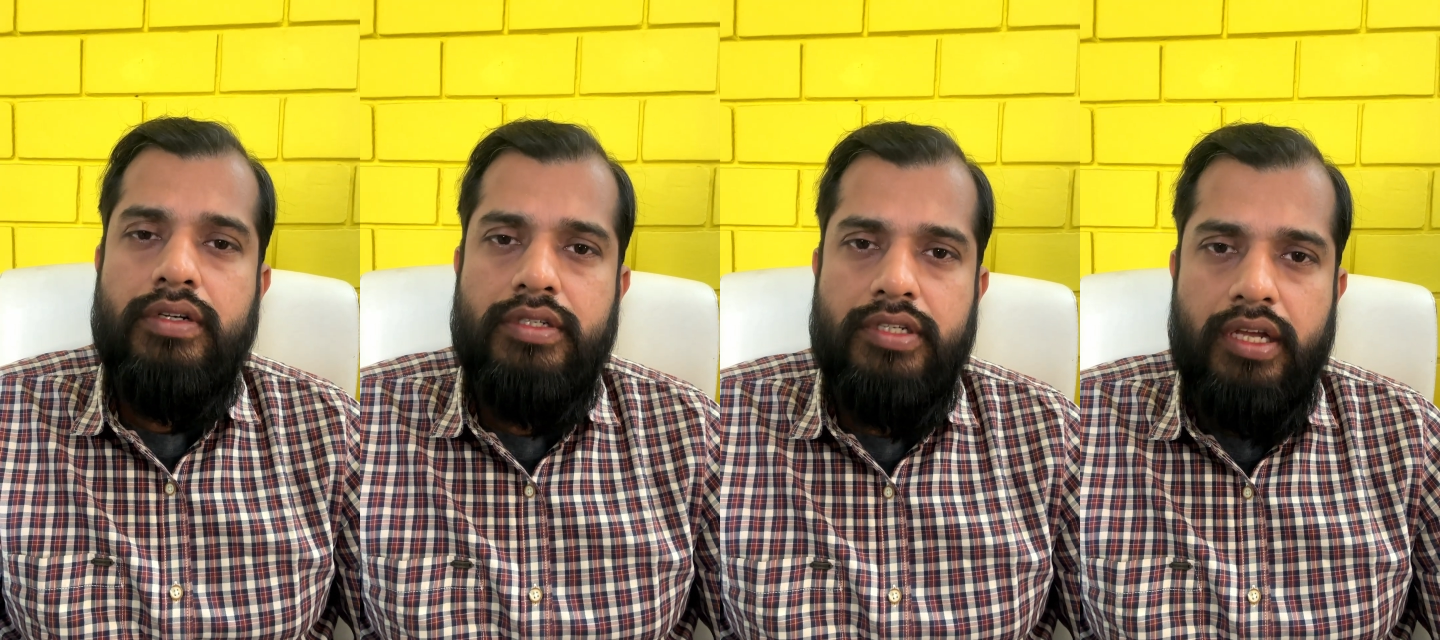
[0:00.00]

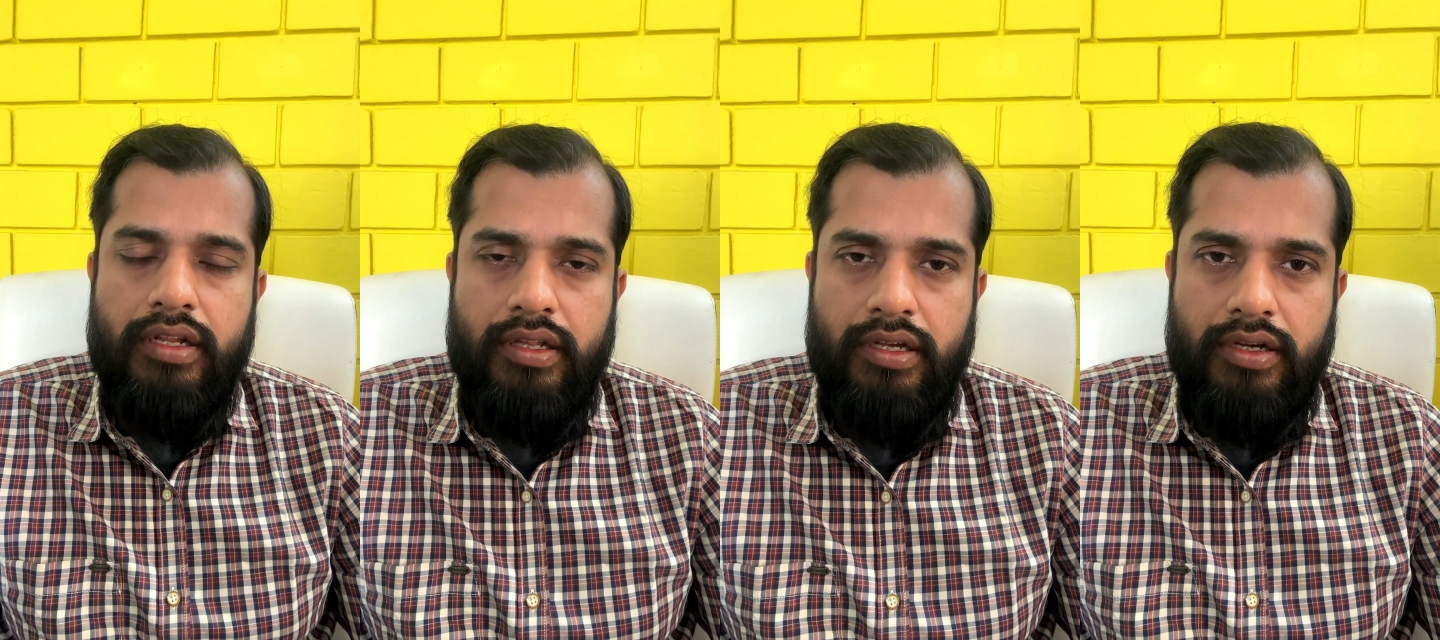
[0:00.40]

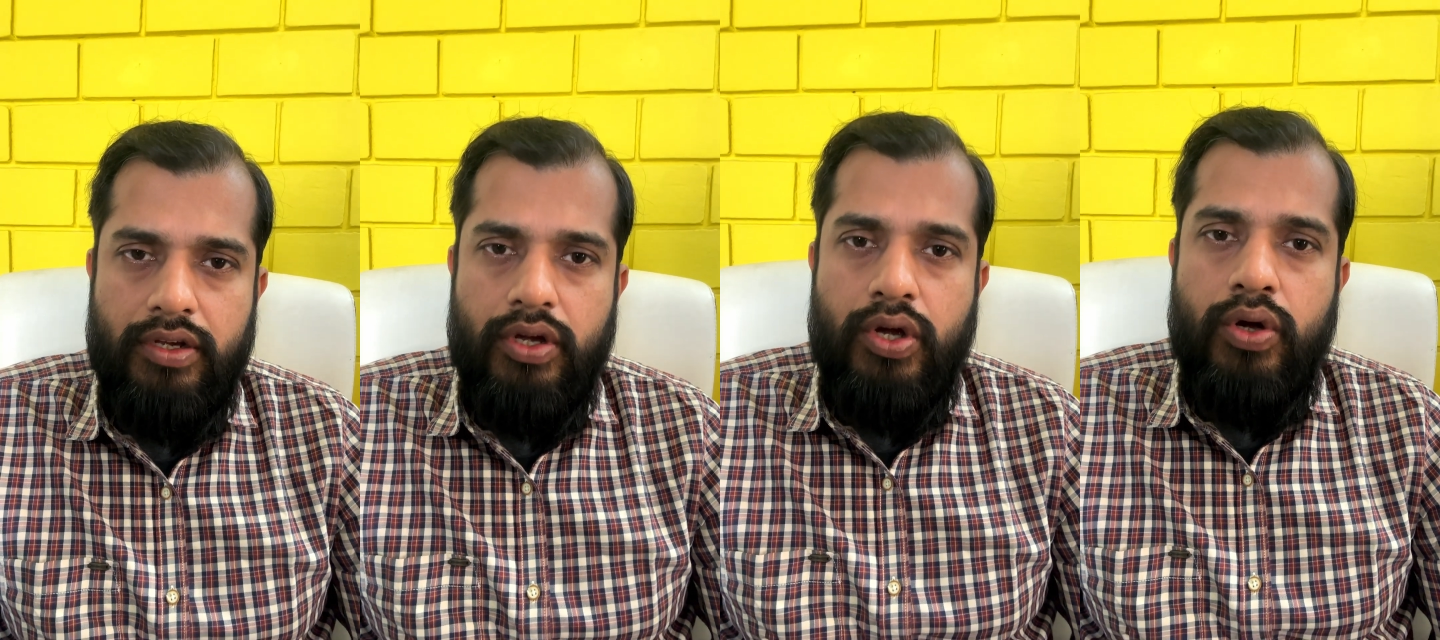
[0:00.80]
Sharada
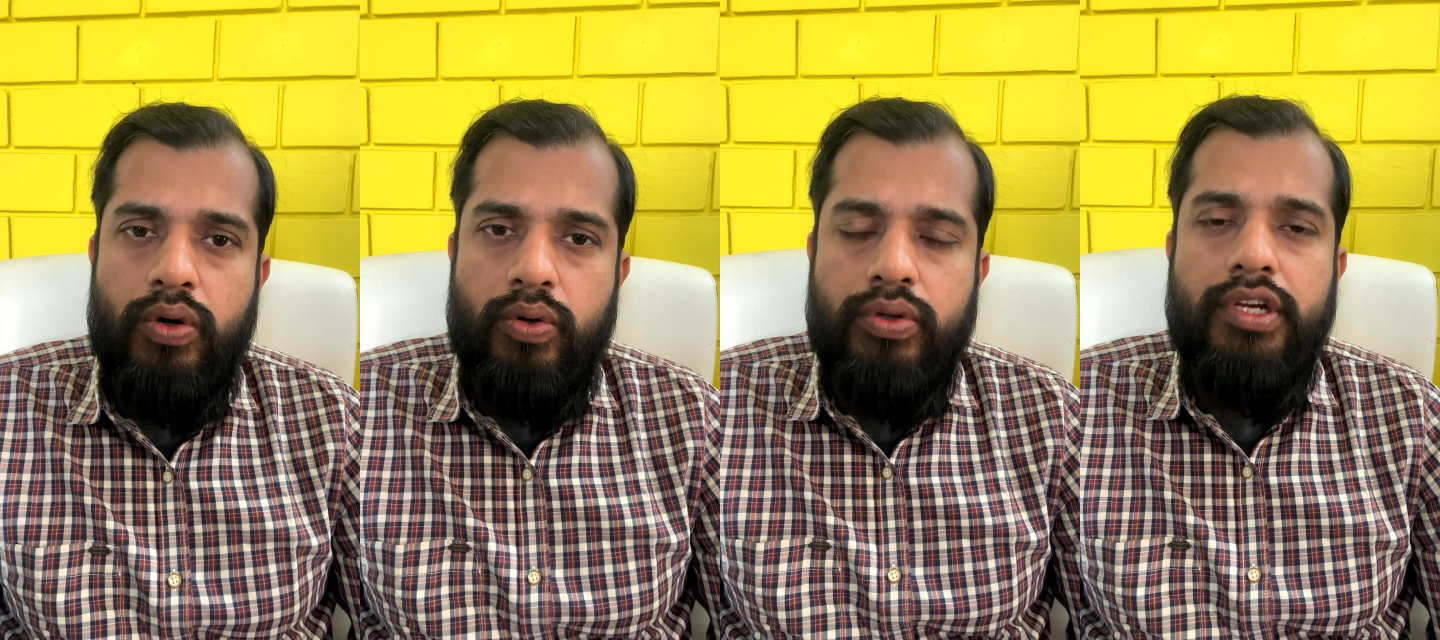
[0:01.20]

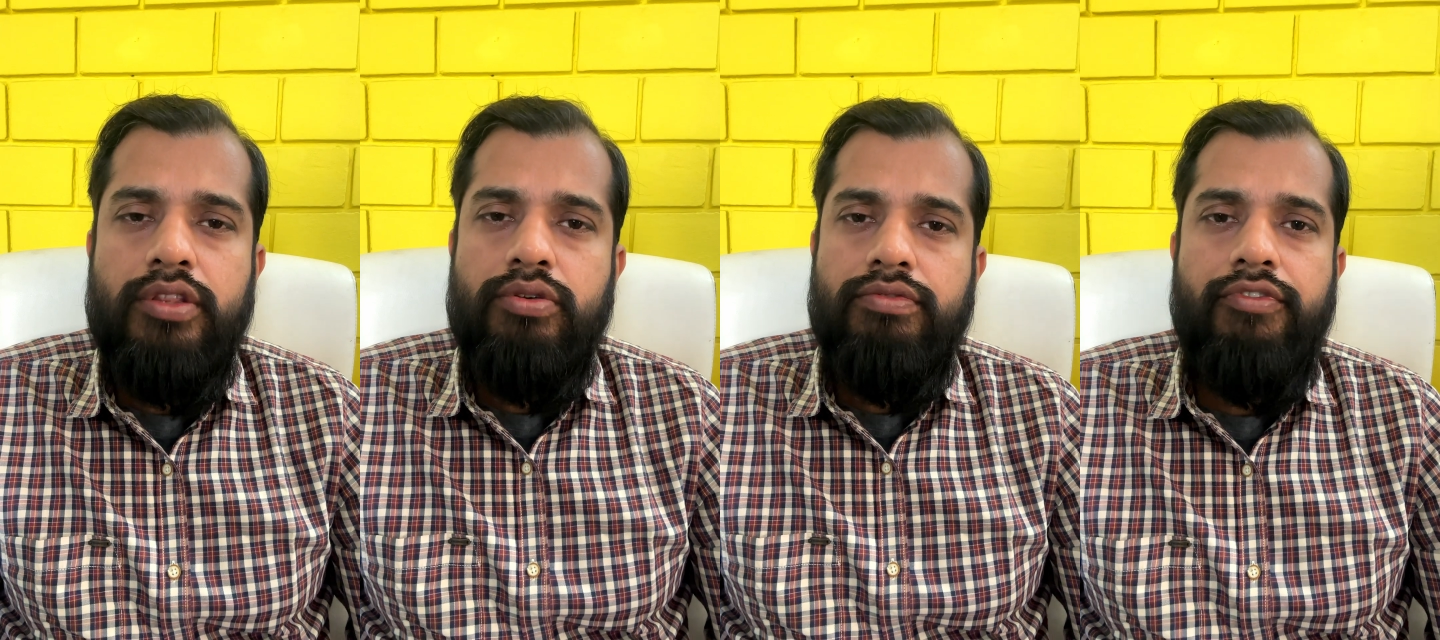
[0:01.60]
only
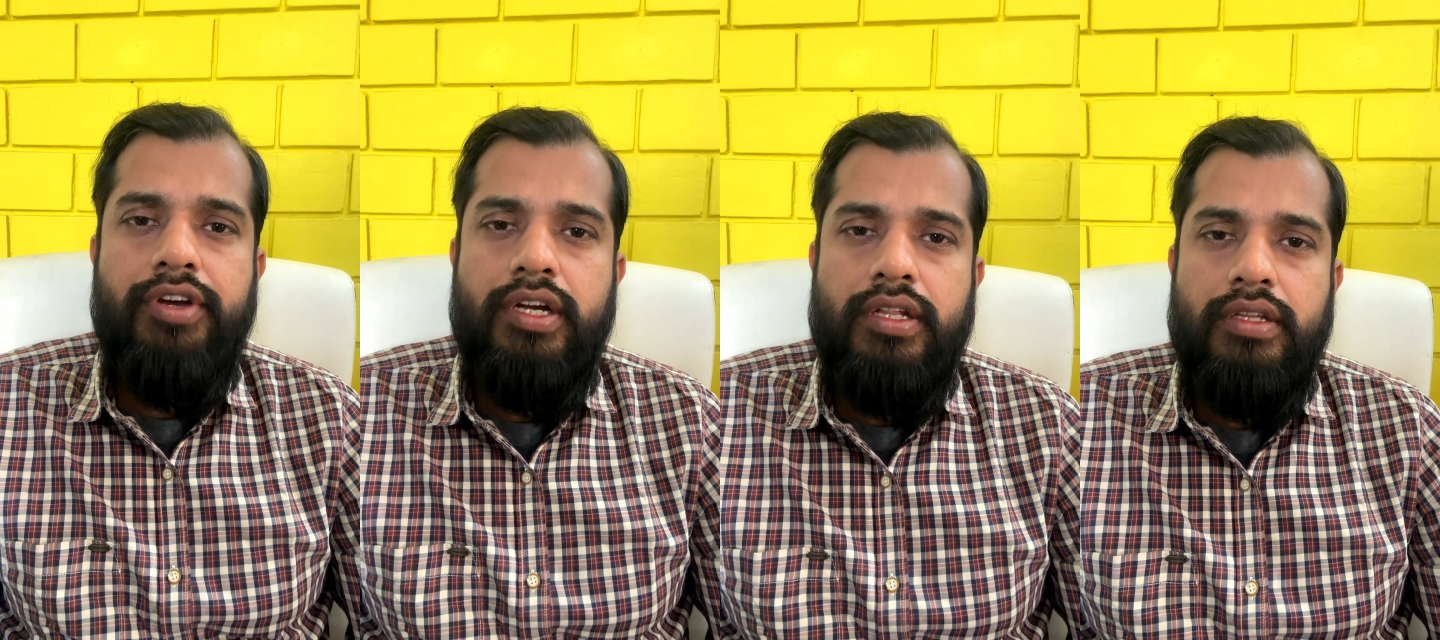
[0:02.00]
through
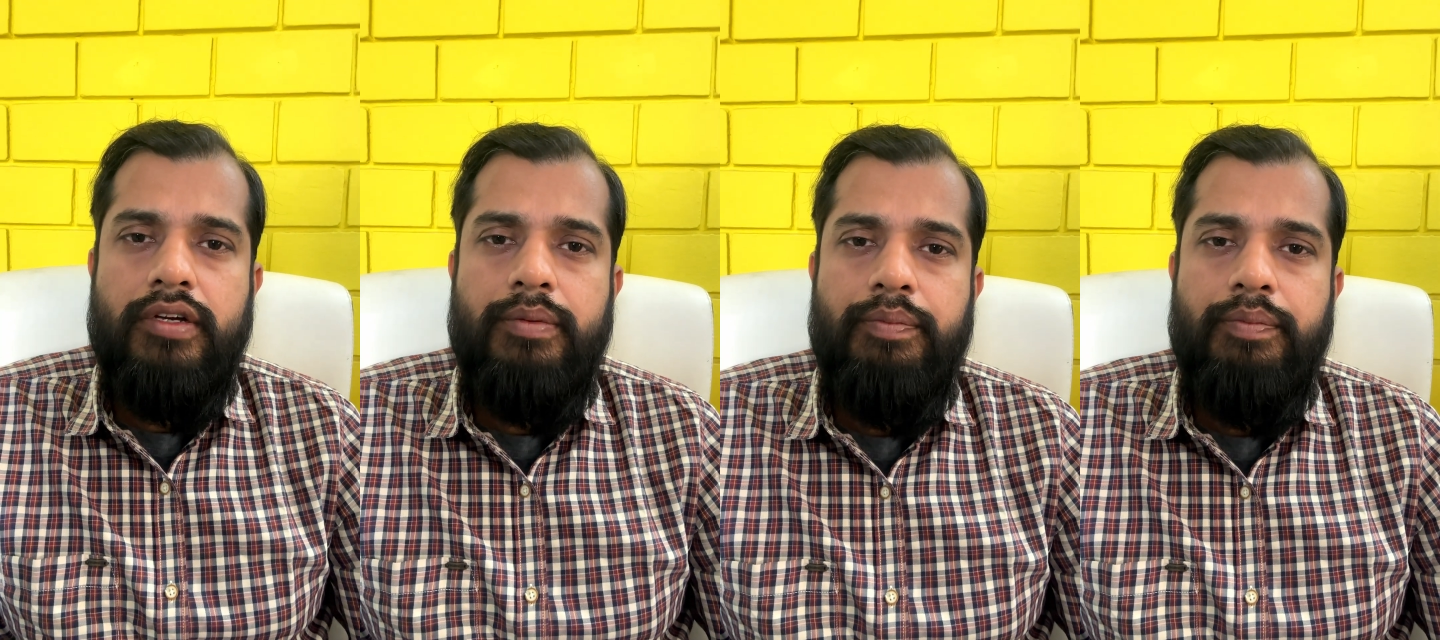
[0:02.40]
Vivekananda.